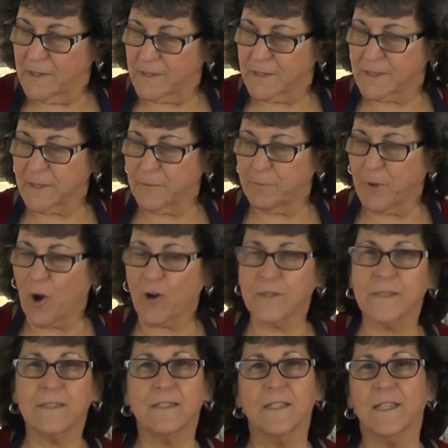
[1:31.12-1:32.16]
Some
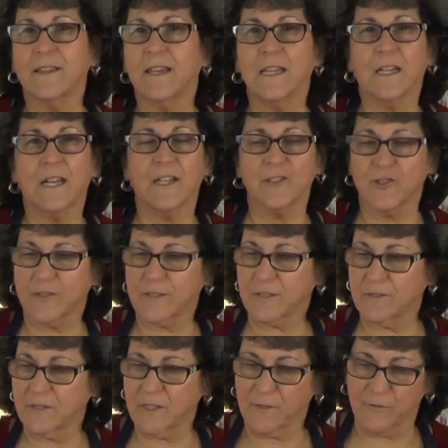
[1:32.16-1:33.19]
parsley that I
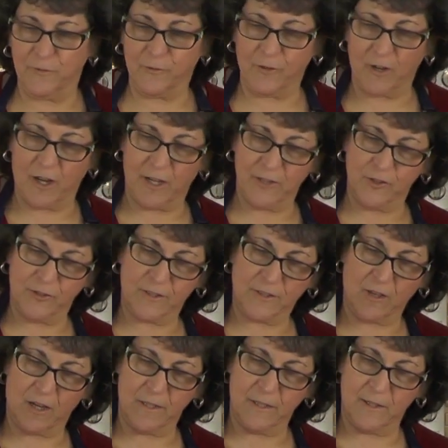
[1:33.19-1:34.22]
just did I just
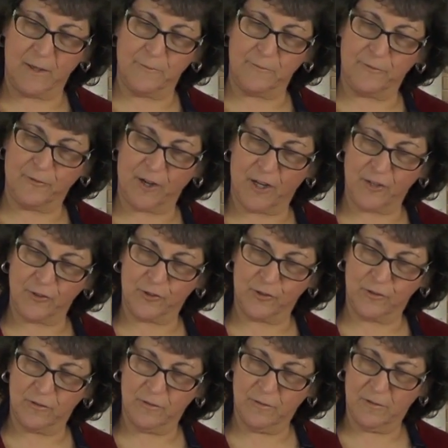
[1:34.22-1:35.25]
cut it up fresh
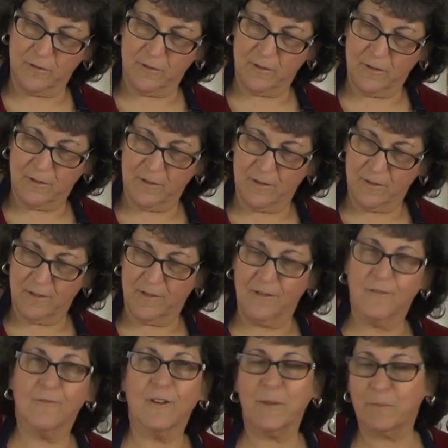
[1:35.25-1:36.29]

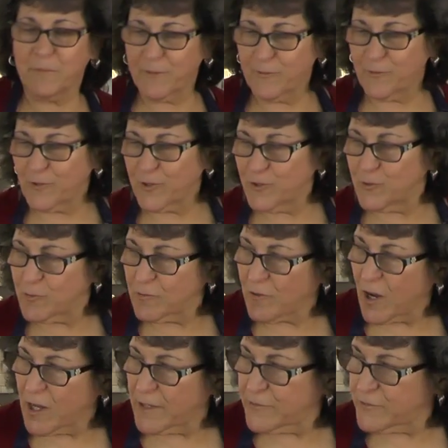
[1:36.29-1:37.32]
right before you
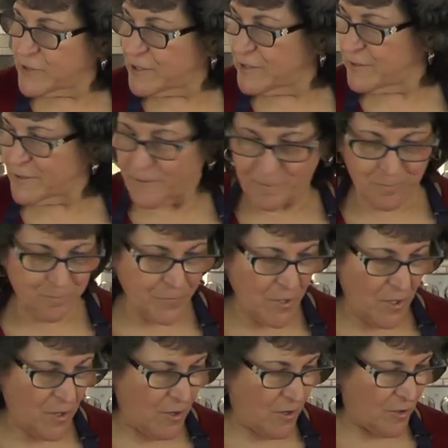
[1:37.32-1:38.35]
arrived here.
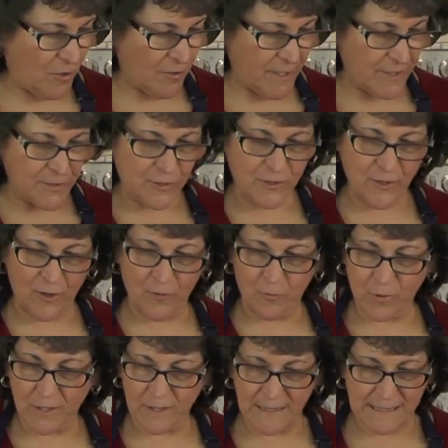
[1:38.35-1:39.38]
All right, so
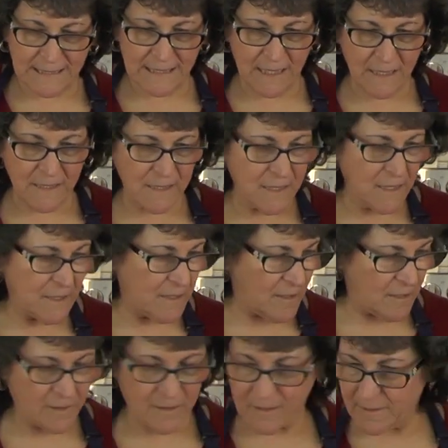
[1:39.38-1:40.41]
we're going to
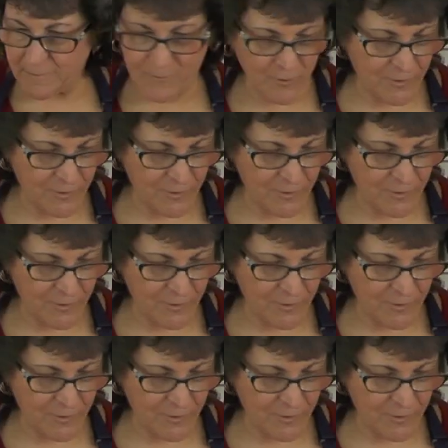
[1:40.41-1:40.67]
season. We're